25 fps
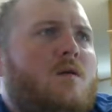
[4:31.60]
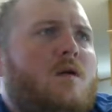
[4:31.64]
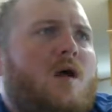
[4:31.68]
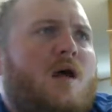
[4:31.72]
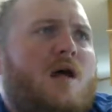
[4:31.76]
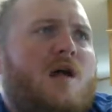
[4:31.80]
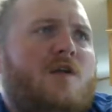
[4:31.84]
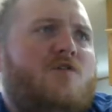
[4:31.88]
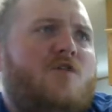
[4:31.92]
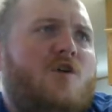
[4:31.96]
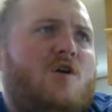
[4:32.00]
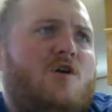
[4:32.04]

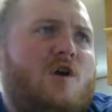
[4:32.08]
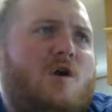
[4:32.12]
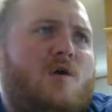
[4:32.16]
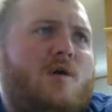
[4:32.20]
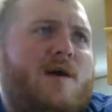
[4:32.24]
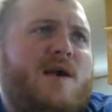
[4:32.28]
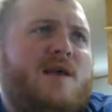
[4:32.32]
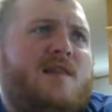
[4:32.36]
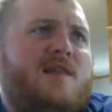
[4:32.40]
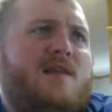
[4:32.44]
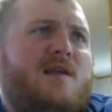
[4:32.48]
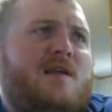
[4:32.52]
Also,
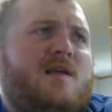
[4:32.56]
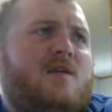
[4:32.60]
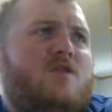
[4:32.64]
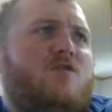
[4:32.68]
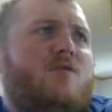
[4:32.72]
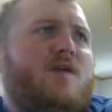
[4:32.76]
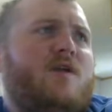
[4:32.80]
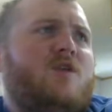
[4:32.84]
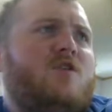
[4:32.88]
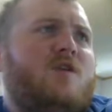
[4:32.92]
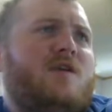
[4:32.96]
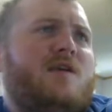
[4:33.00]
Norway. The
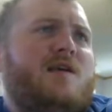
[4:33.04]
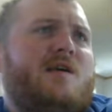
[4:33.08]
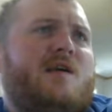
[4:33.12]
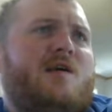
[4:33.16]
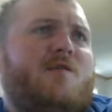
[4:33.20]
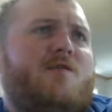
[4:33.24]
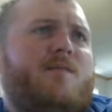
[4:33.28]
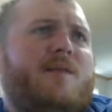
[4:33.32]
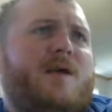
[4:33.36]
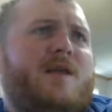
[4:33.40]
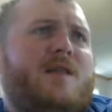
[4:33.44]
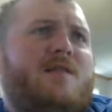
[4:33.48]
Norwegian
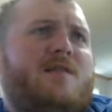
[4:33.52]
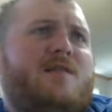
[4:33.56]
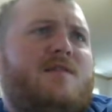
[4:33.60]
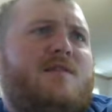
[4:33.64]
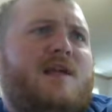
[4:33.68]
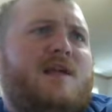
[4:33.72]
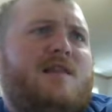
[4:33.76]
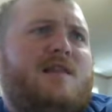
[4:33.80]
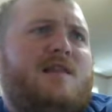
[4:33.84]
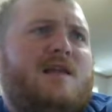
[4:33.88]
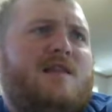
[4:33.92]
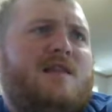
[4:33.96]
government
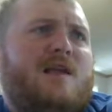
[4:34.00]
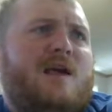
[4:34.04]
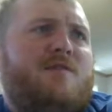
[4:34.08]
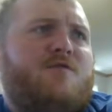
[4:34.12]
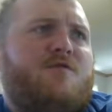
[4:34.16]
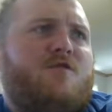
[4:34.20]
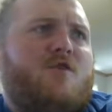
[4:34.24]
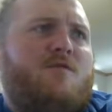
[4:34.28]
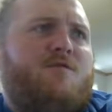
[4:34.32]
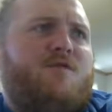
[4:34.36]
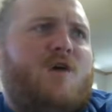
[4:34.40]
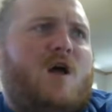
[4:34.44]
said that
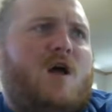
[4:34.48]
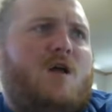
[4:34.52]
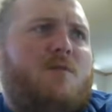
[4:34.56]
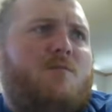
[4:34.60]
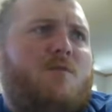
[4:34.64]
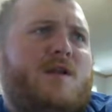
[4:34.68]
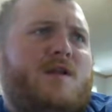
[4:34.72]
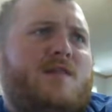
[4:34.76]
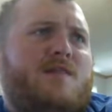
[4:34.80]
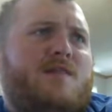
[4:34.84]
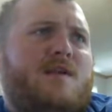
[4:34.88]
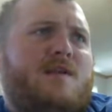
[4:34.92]
after falling
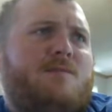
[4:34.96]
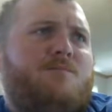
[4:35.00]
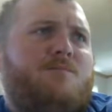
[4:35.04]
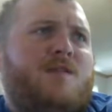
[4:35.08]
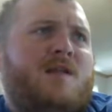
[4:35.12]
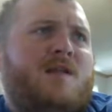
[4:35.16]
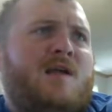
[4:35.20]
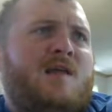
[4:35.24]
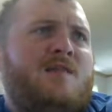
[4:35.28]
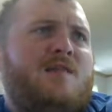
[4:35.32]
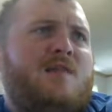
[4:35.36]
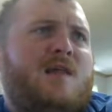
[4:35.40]
more than
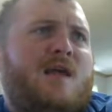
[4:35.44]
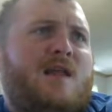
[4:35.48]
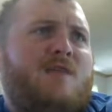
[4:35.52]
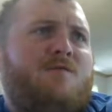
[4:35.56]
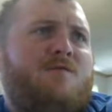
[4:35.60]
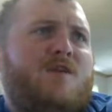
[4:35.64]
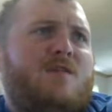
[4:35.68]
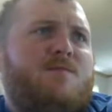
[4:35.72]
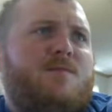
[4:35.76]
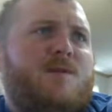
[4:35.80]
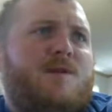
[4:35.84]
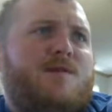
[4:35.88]
10%,
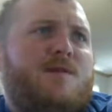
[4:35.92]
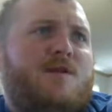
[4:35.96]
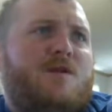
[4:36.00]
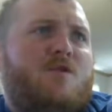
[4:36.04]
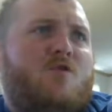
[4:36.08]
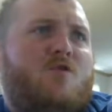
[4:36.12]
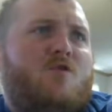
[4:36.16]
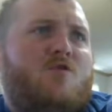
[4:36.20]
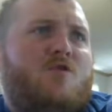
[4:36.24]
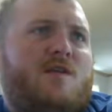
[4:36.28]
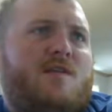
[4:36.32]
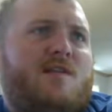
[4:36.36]
investments in the
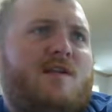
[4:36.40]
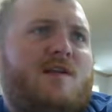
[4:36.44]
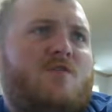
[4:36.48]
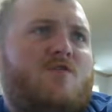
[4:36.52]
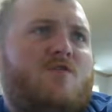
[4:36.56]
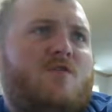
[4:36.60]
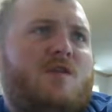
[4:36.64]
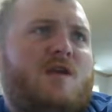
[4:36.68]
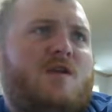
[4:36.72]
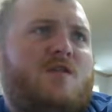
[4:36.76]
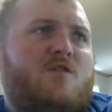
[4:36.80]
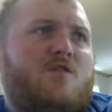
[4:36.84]
energy
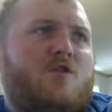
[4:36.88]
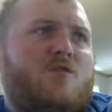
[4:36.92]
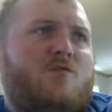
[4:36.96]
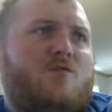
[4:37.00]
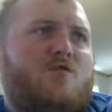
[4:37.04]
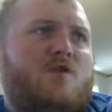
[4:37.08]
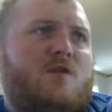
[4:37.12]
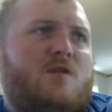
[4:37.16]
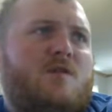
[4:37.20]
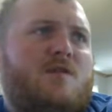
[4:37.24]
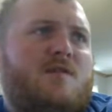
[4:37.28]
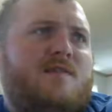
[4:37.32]
sector next year
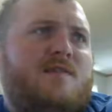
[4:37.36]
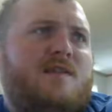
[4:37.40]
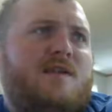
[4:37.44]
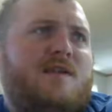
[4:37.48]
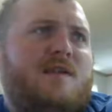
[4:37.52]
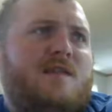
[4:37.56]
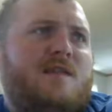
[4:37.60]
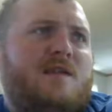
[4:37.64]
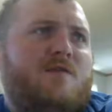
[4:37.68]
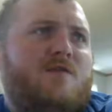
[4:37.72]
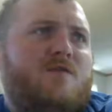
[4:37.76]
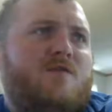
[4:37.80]
should see
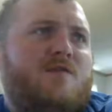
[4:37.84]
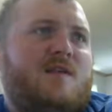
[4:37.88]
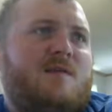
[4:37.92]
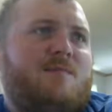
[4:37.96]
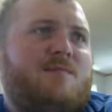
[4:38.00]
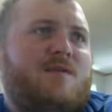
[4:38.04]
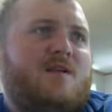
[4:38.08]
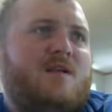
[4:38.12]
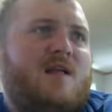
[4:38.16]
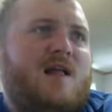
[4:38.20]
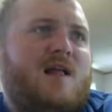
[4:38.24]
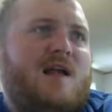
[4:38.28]
another
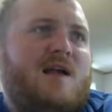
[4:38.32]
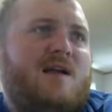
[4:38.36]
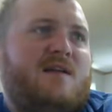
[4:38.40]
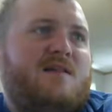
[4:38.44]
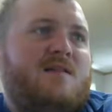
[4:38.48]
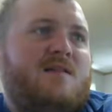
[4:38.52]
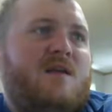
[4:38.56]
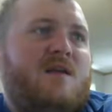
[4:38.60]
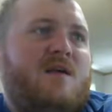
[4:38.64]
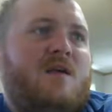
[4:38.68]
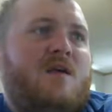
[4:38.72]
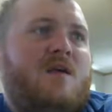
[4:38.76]
steep decline.
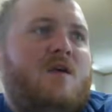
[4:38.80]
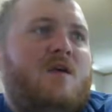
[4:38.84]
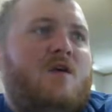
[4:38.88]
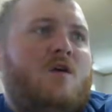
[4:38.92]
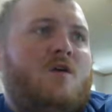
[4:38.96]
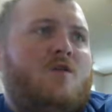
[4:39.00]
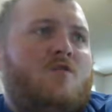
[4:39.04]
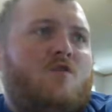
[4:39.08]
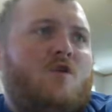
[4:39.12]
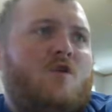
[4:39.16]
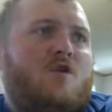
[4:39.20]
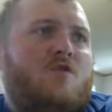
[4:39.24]

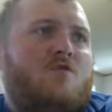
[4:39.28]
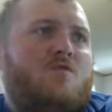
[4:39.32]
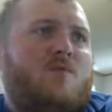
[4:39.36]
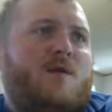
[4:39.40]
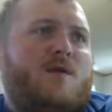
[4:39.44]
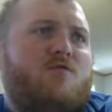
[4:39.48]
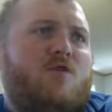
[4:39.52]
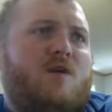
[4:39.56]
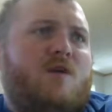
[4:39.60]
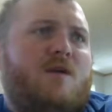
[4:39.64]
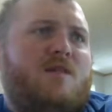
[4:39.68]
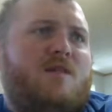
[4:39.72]
Zurich,
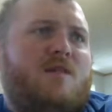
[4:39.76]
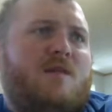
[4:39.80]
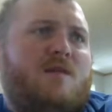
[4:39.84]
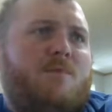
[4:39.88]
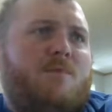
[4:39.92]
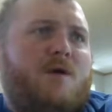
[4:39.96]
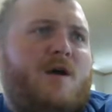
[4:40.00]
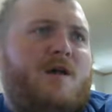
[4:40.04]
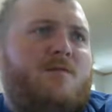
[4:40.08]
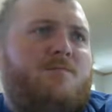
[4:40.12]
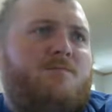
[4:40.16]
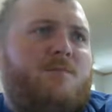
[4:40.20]
Switzerland, the
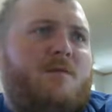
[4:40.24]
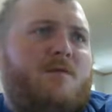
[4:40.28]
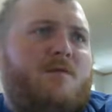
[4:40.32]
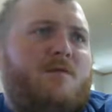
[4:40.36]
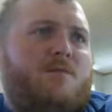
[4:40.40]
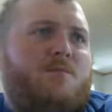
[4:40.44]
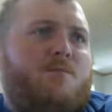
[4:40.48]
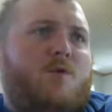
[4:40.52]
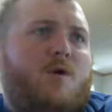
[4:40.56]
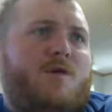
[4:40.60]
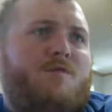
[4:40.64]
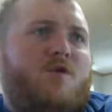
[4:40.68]
price point
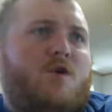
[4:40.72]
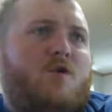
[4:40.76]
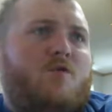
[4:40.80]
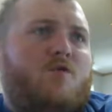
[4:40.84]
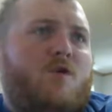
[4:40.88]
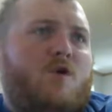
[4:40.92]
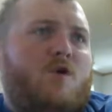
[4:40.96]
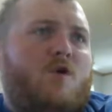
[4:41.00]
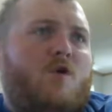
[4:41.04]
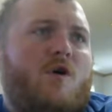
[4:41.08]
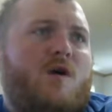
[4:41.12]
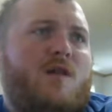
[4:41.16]
for
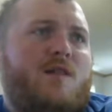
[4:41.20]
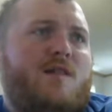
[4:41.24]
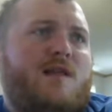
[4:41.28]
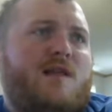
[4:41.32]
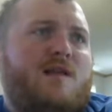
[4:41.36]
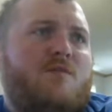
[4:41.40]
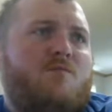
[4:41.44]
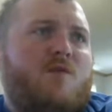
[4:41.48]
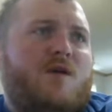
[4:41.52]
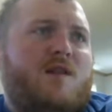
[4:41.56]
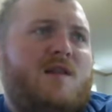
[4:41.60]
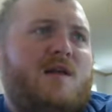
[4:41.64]
crude oil
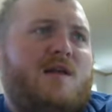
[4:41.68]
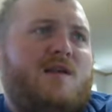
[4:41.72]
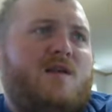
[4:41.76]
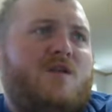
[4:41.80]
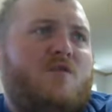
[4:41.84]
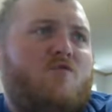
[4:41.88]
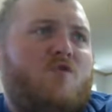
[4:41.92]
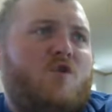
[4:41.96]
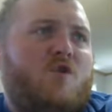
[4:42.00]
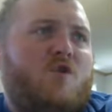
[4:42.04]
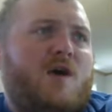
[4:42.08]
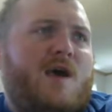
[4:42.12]
that would
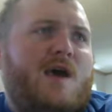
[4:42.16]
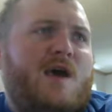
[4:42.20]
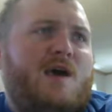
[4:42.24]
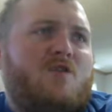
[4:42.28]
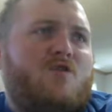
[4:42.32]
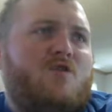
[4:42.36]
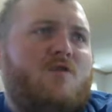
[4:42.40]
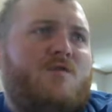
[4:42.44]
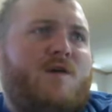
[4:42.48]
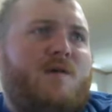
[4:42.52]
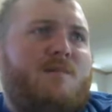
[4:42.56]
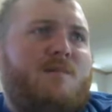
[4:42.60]
likely trigger
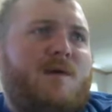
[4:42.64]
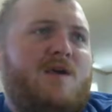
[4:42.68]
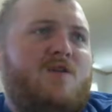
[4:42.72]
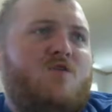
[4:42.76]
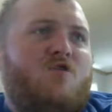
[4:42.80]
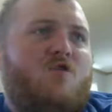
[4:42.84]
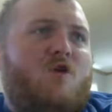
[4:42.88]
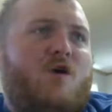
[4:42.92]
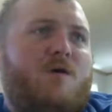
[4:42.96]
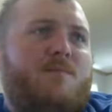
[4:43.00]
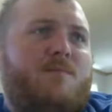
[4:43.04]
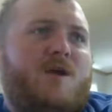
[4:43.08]
action from
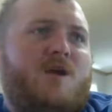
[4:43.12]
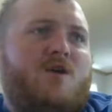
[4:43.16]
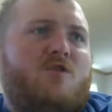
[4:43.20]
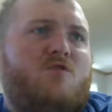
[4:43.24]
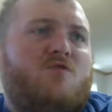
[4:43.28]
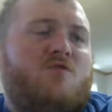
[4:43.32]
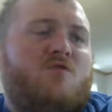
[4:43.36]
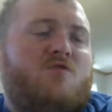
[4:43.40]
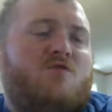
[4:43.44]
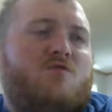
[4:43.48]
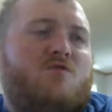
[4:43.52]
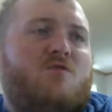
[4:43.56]
major oil
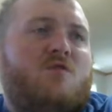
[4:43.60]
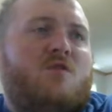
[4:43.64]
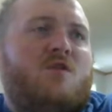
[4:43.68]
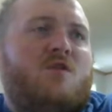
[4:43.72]
producers